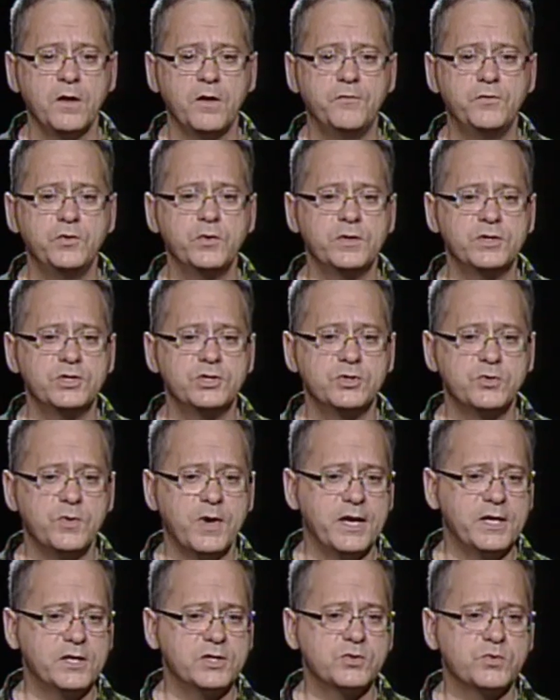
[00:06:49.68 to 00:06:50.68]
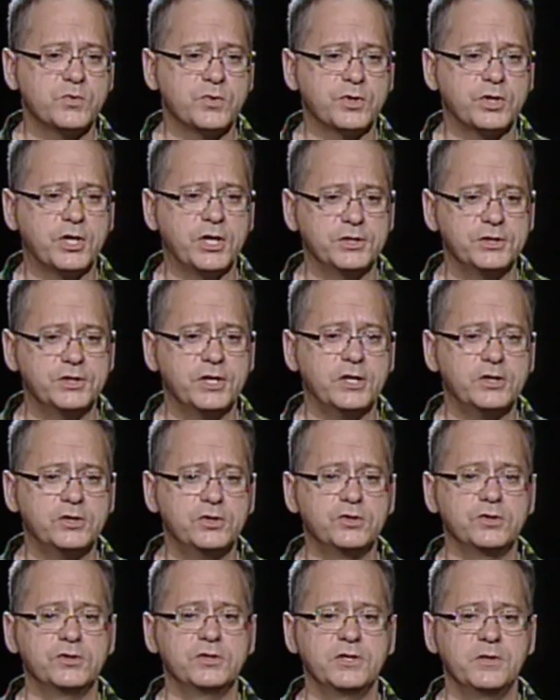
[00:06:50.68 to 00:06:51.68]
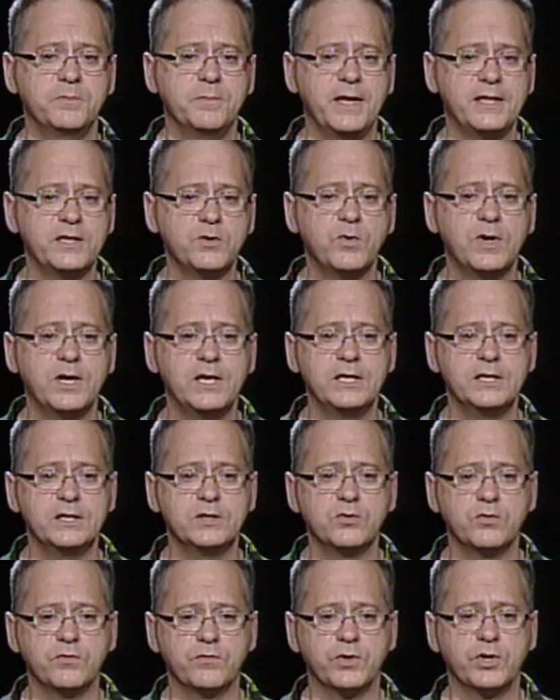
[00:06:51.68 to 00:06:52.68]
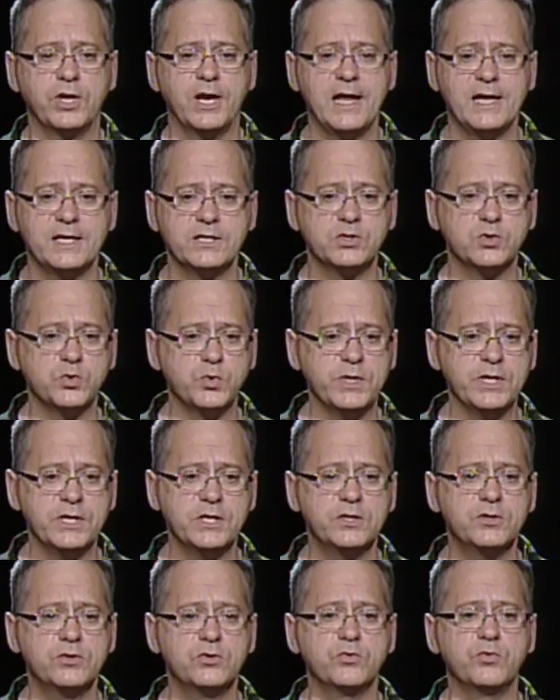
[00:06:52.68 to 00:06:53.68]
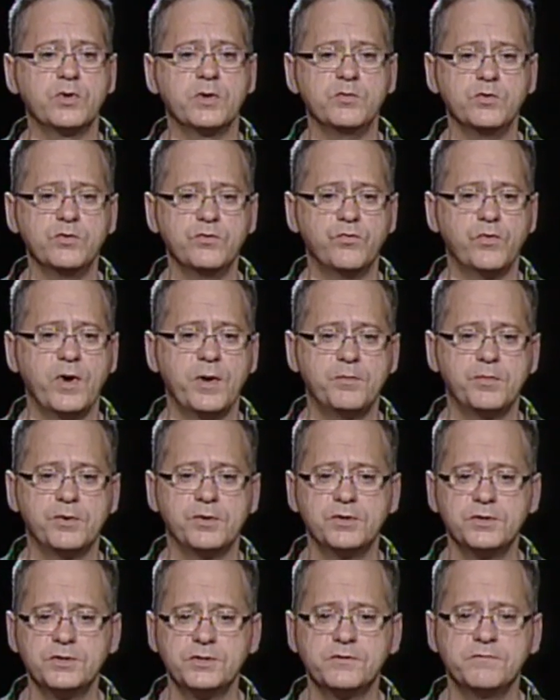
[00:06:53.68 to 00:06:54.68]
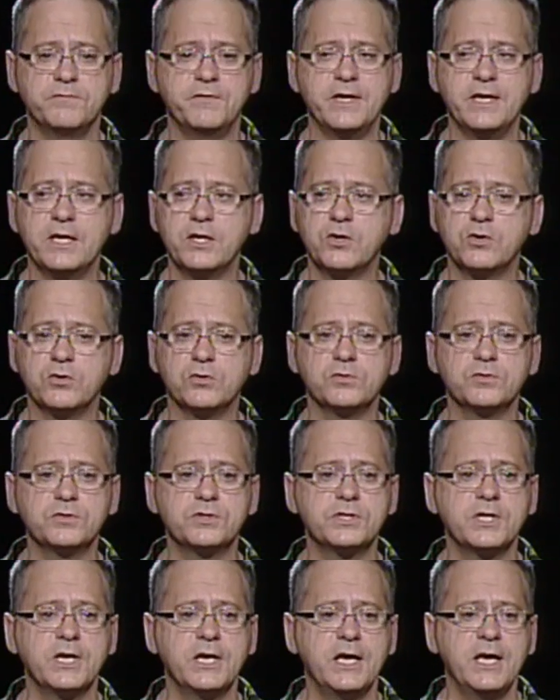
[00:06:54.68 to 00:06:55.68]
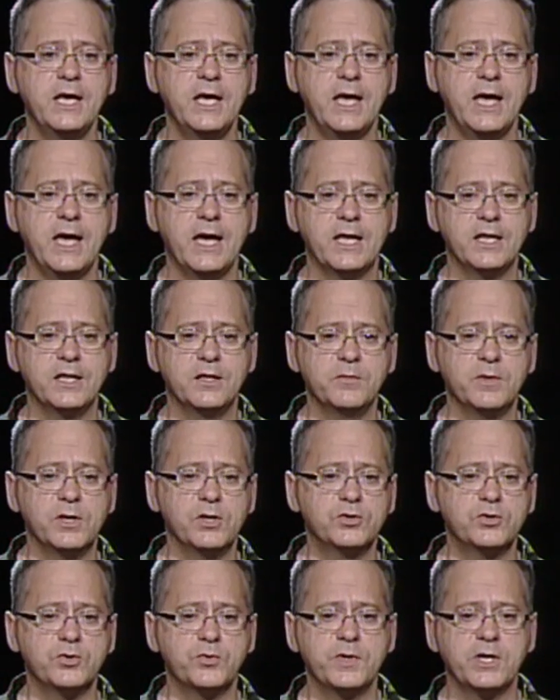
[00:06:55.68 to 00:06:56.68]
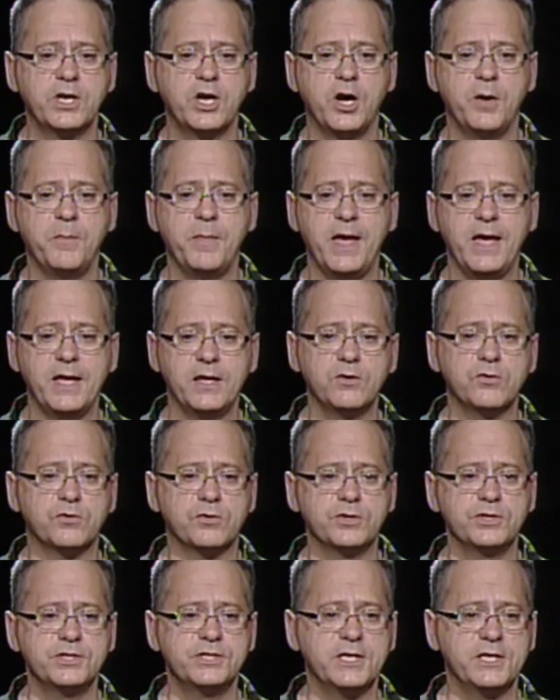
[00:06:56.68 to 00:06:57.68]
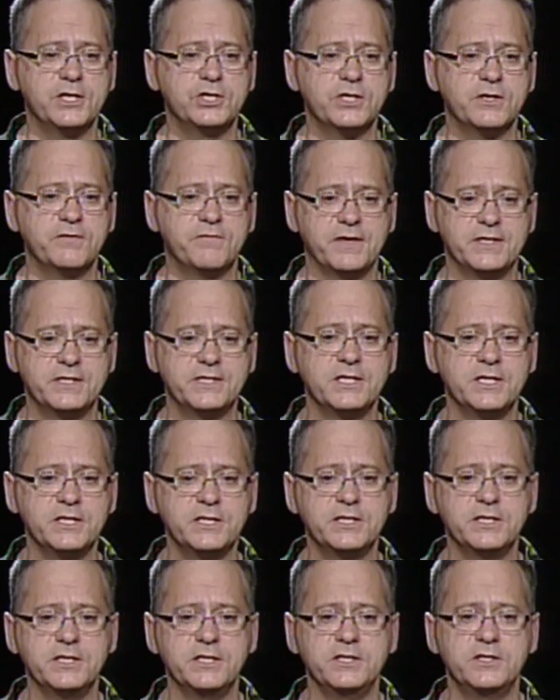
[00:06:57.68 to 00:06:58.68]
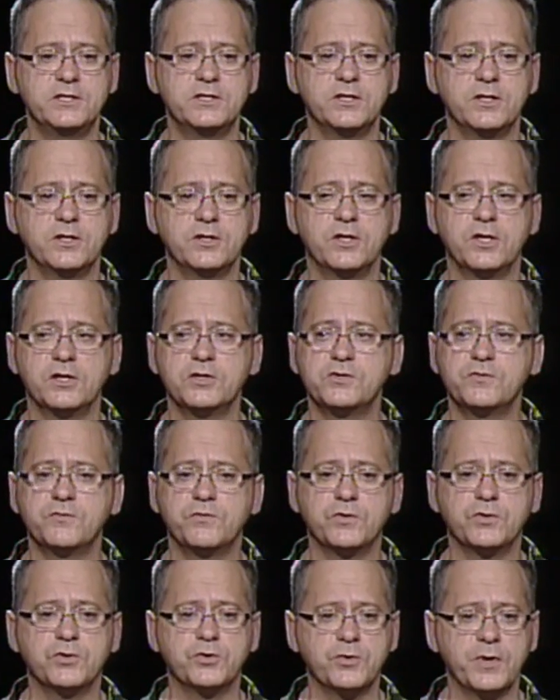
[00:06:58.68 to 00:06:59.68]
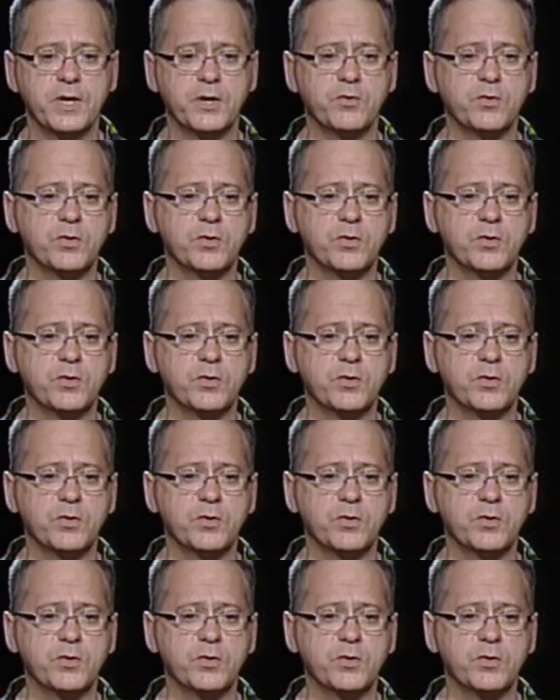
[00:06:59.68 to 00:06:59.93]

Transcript: A few airstrikes were conducted in Bani Walid over the last week to remove weapons, vehicles, and military command or staging facilities, thus further